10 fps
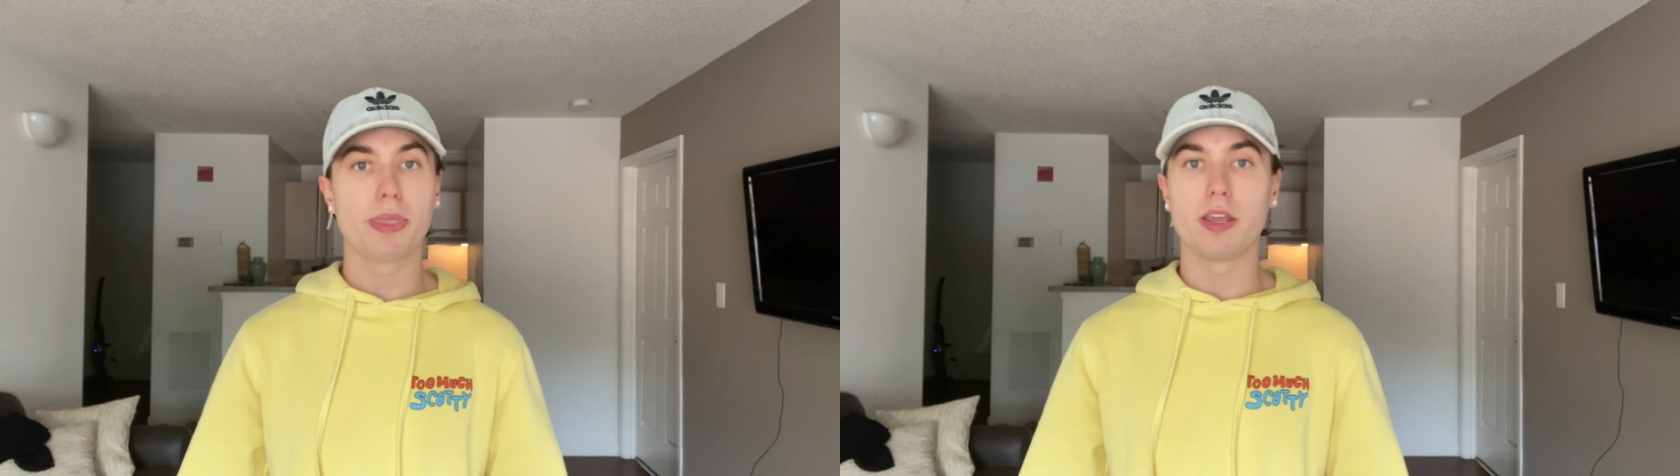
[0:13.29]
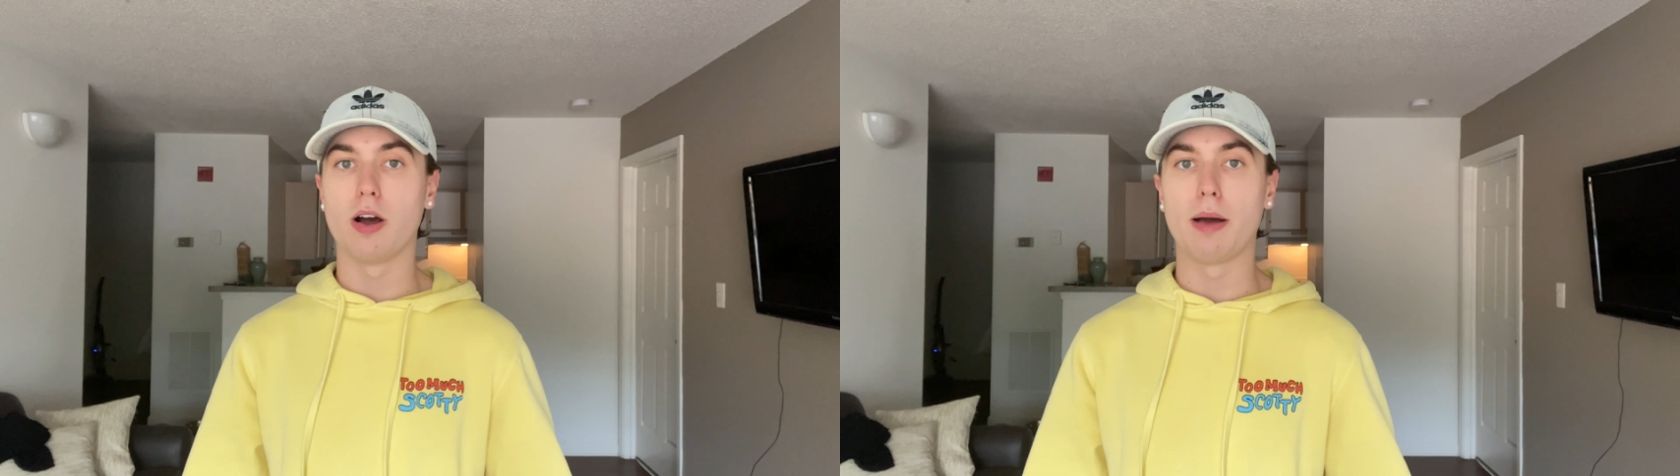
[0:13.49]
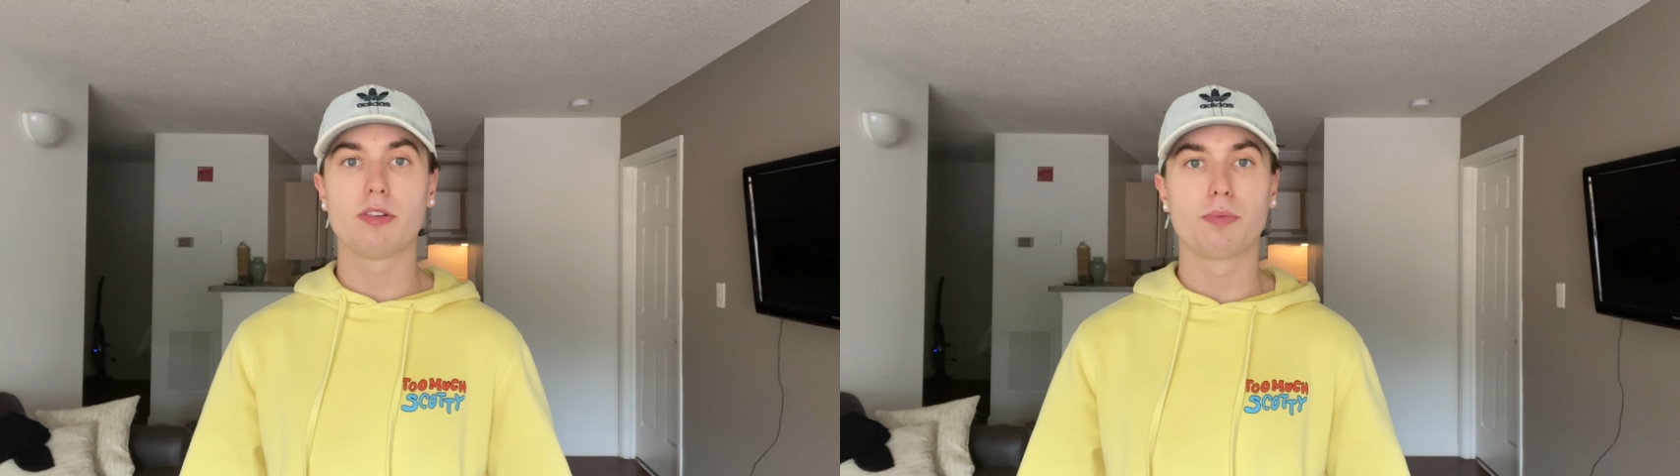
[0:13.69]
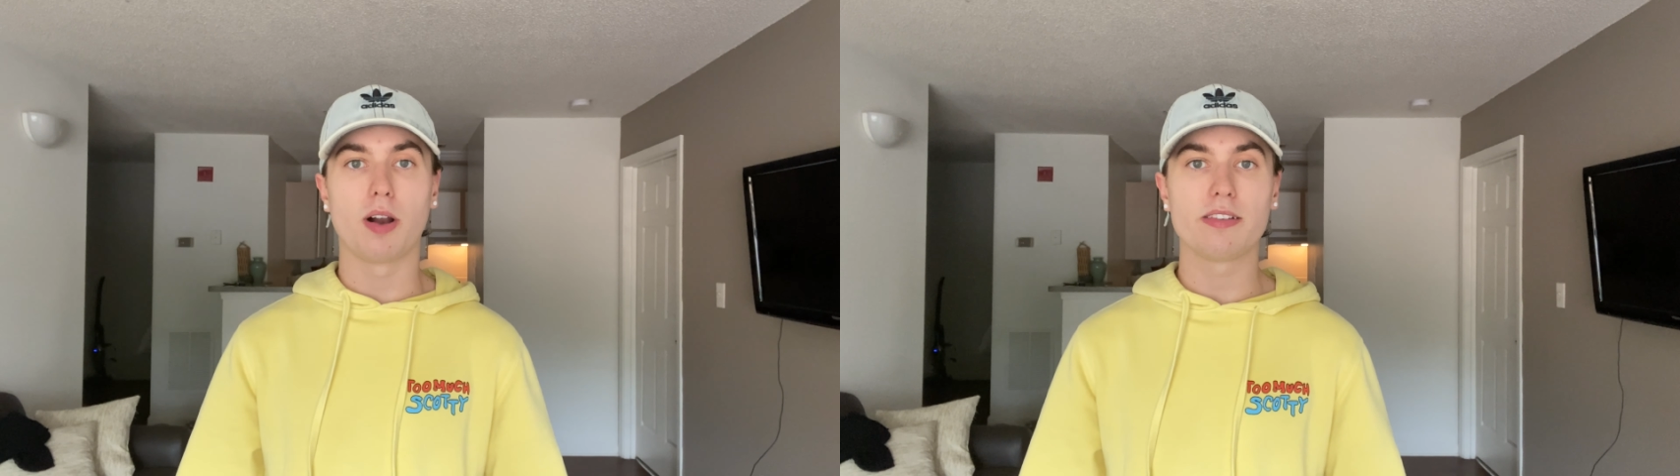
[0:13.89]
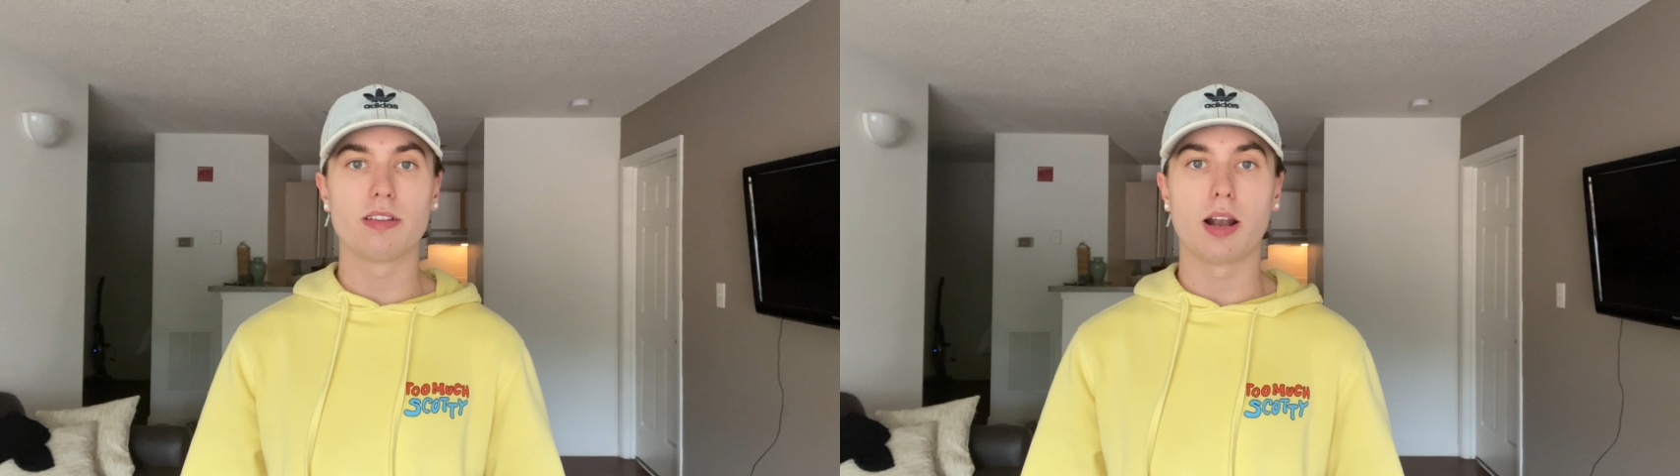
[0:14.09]
you know, I'm
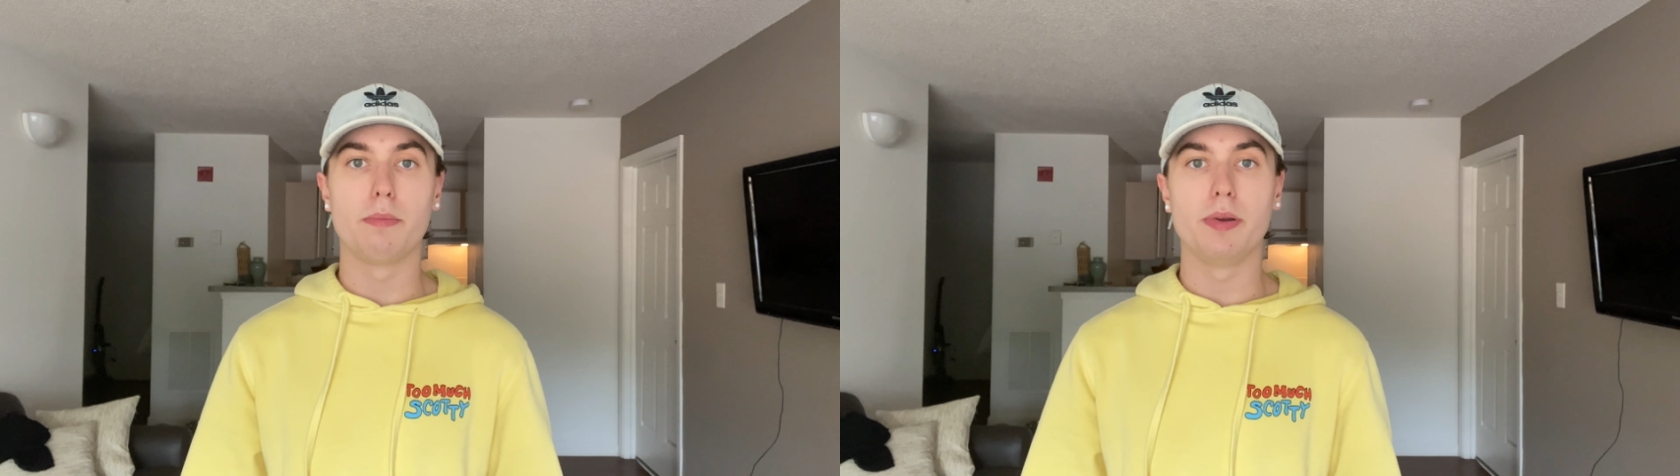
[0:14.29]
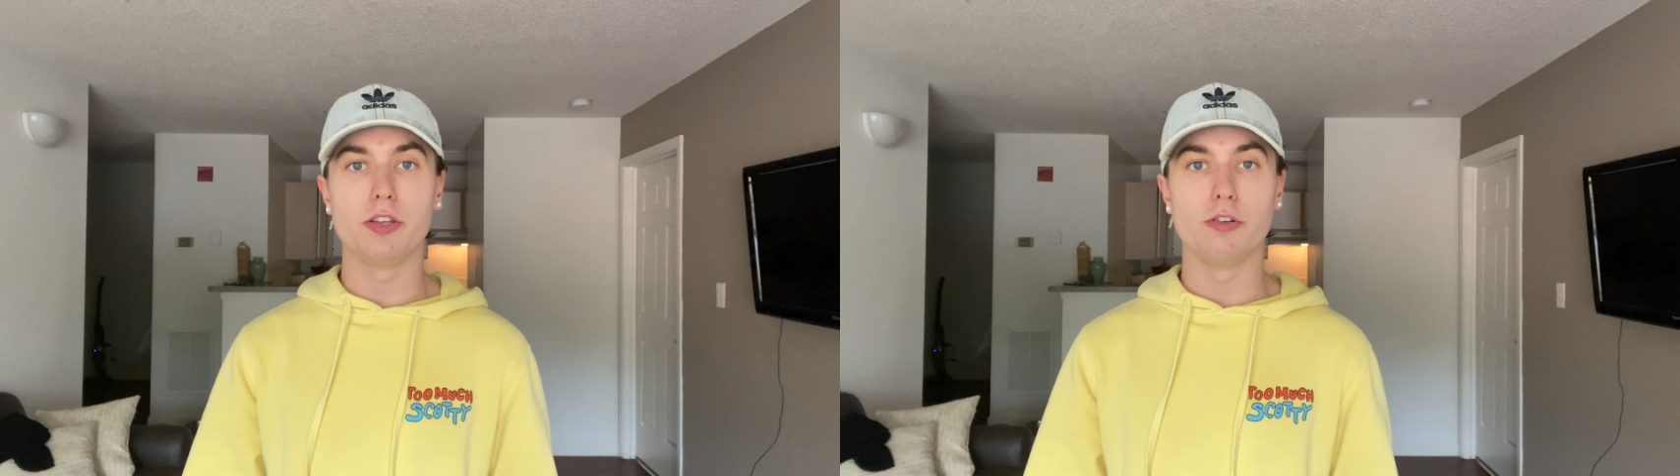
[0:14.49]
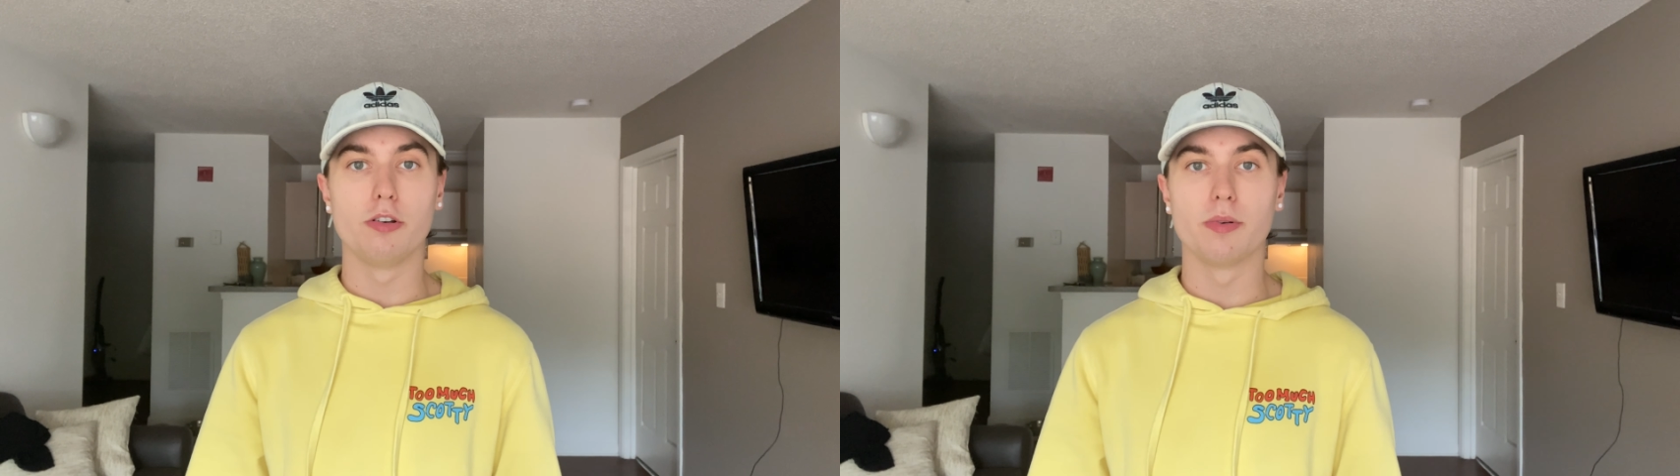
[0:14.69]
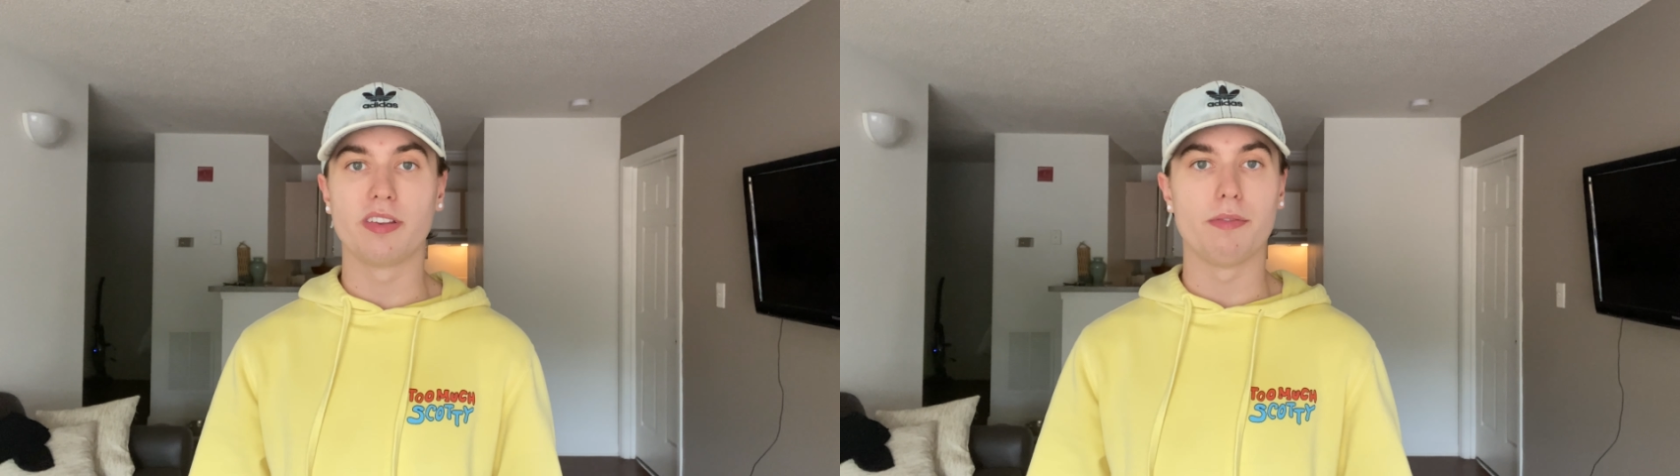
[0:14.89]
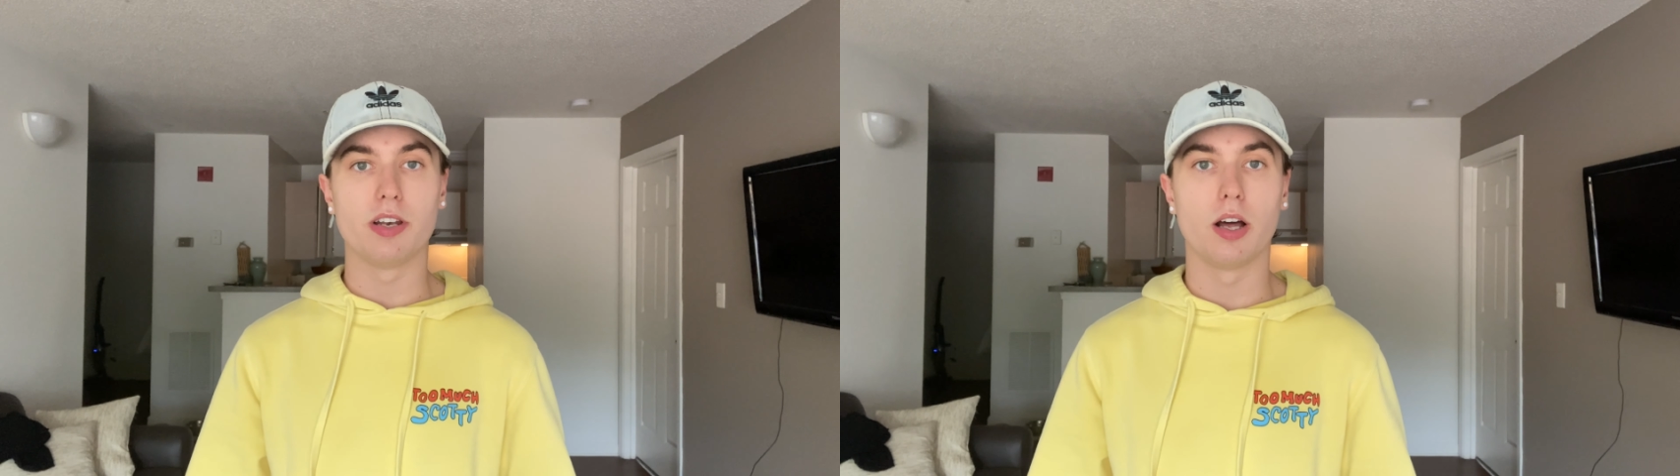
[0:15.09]
surprised a lot of big YouTubers
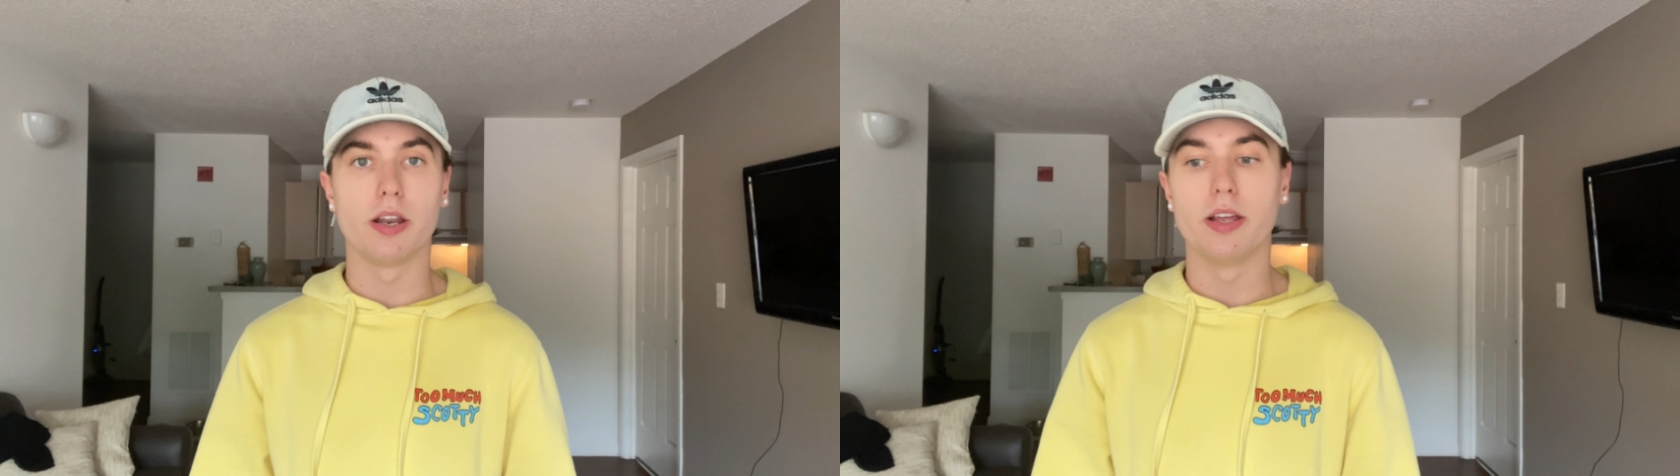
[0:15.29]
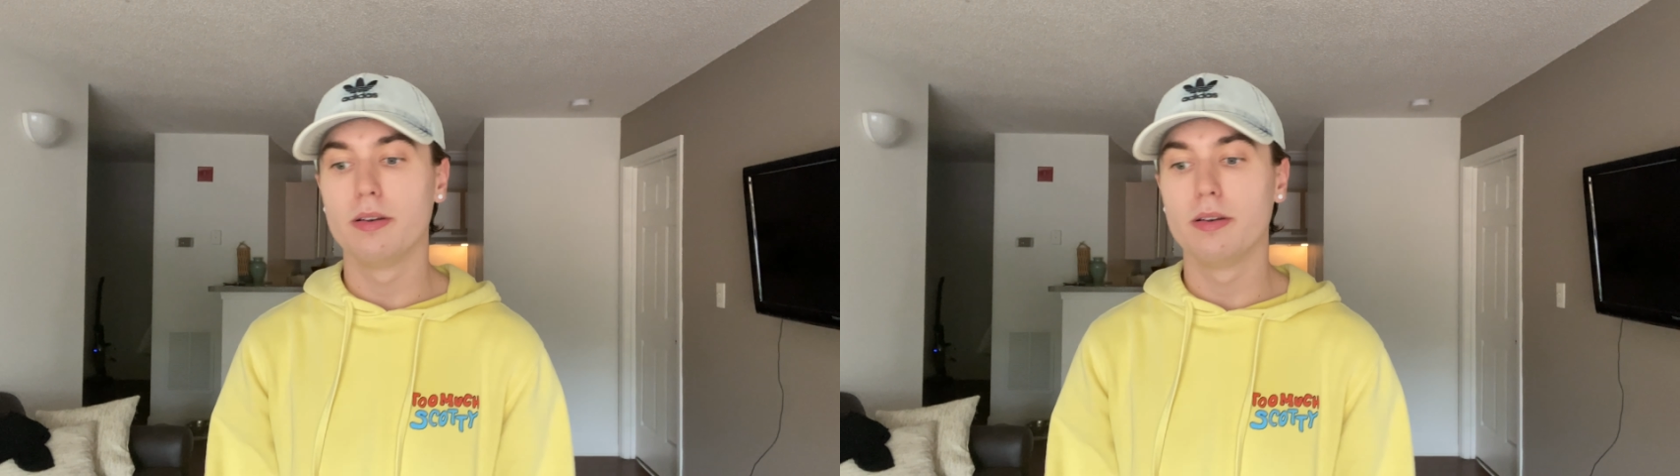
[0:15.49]
haven't done it.